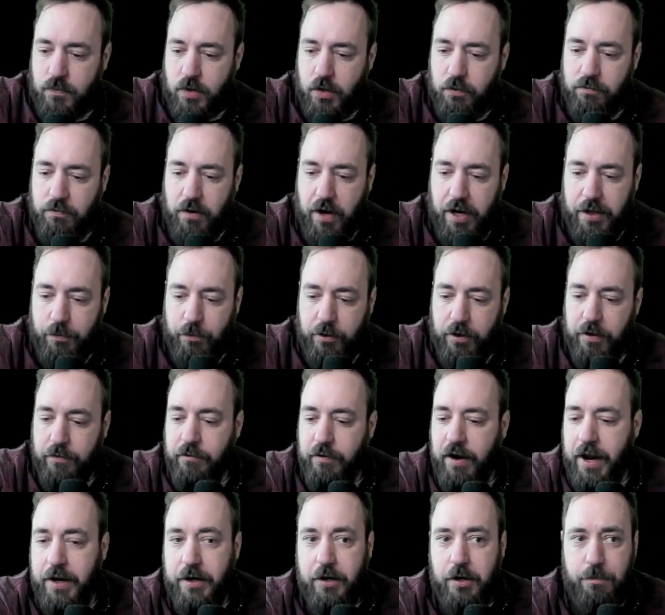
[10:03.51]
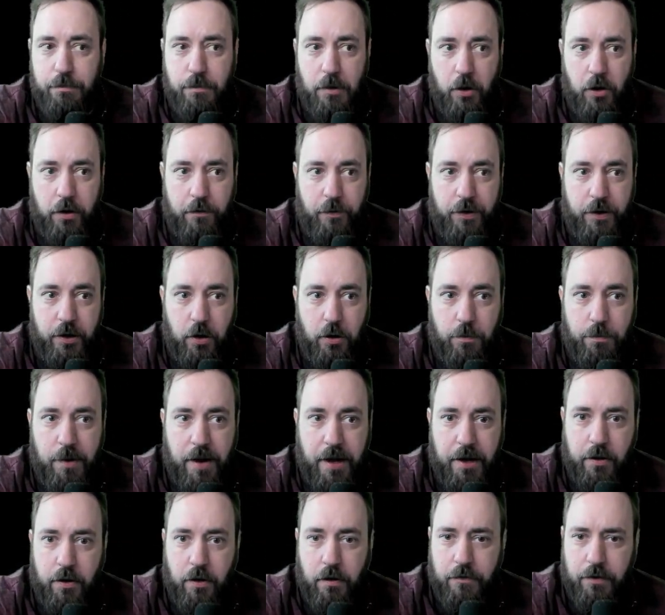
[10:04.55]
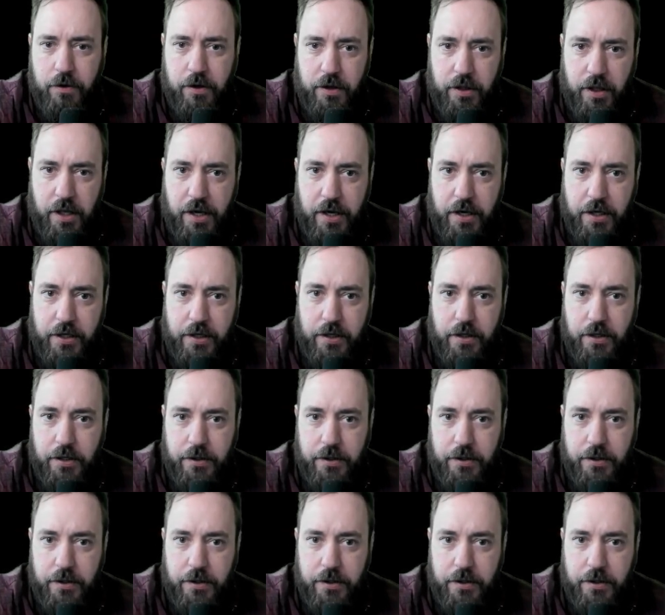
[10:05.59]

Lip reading: right? We're in random mode. If we go back over to like